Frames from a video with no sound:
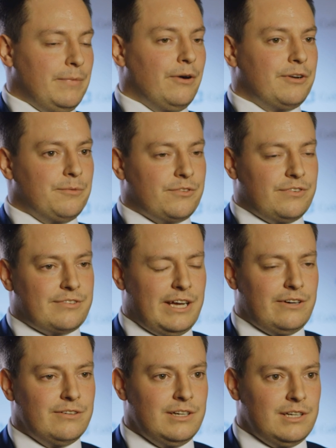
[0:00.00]
building was for
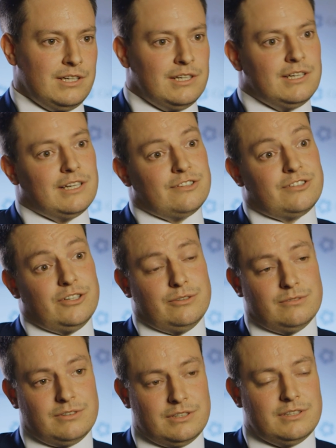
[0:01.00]
sale
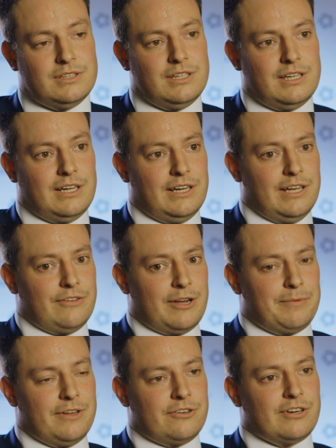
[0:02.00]
uh, if
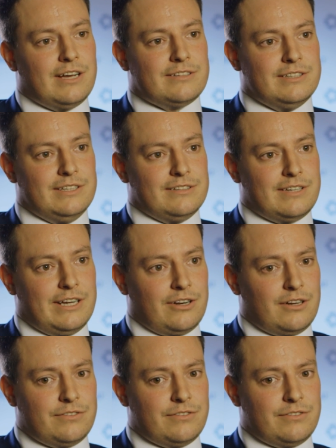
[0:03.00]
they'd be interested in taking